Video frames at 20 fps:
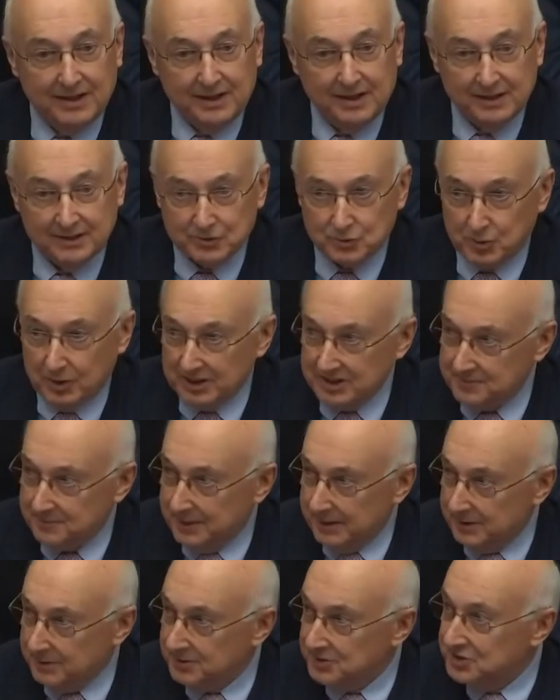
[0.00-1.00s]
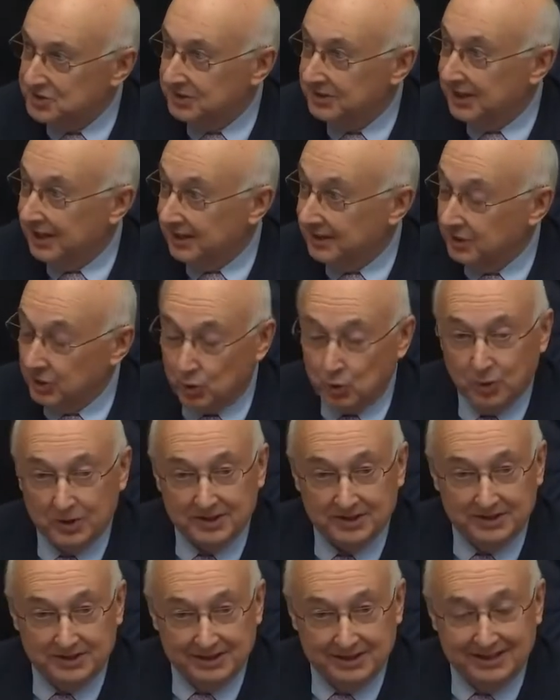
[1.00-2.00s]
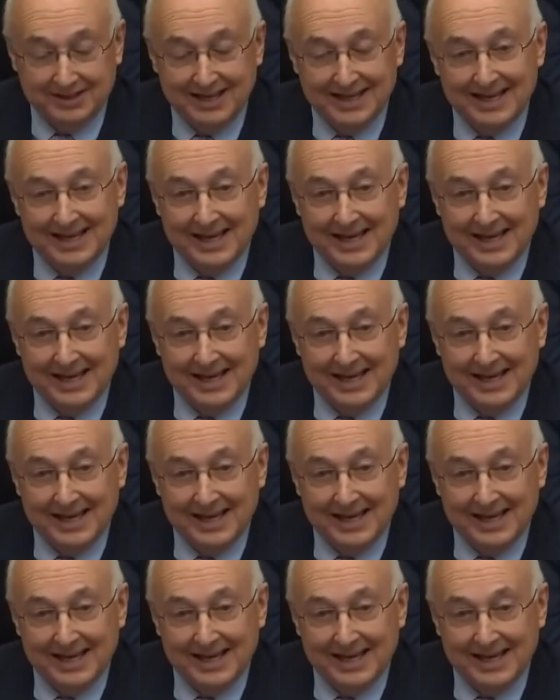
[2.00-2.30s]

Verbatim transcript: Uh, transparency and liquidity,